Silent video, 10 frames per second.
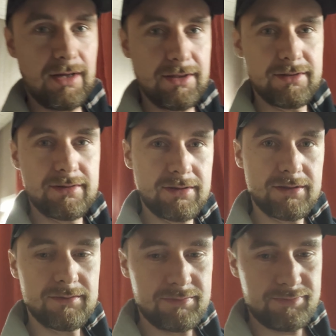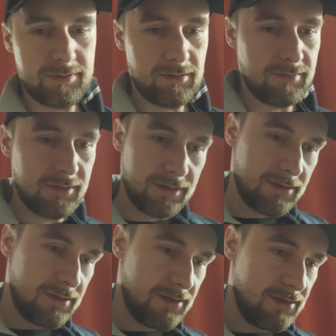and probably
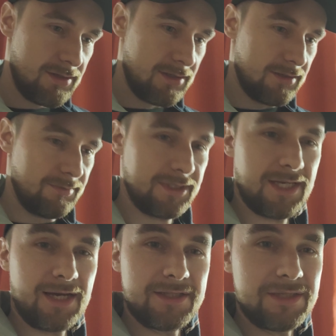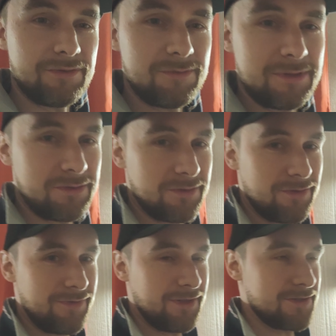better idea would be to
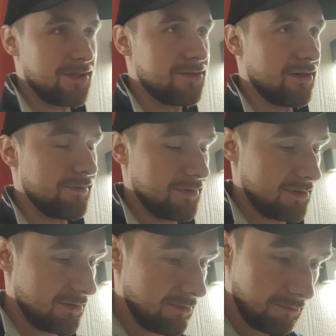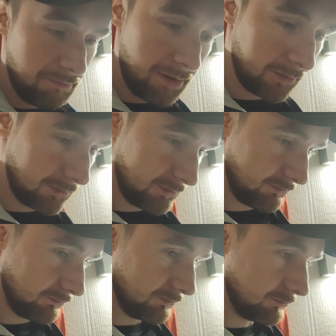finish the job but
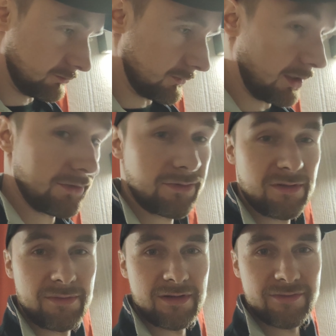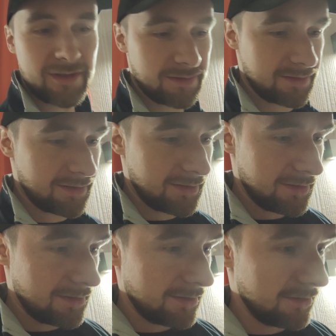I truly believe that
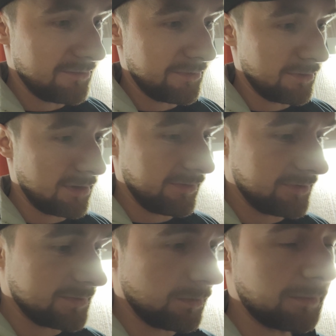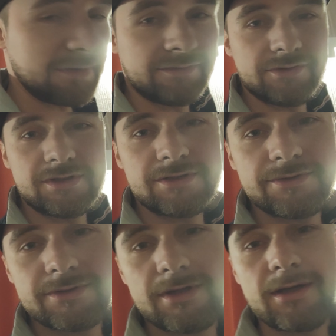if we will give this moment for
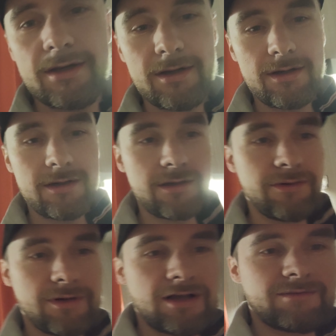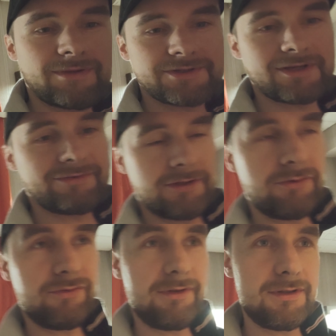Jesus he will help us after
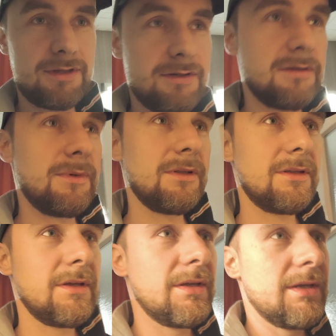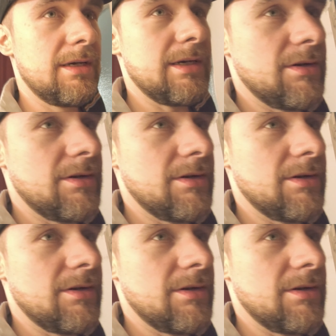to finish the job and it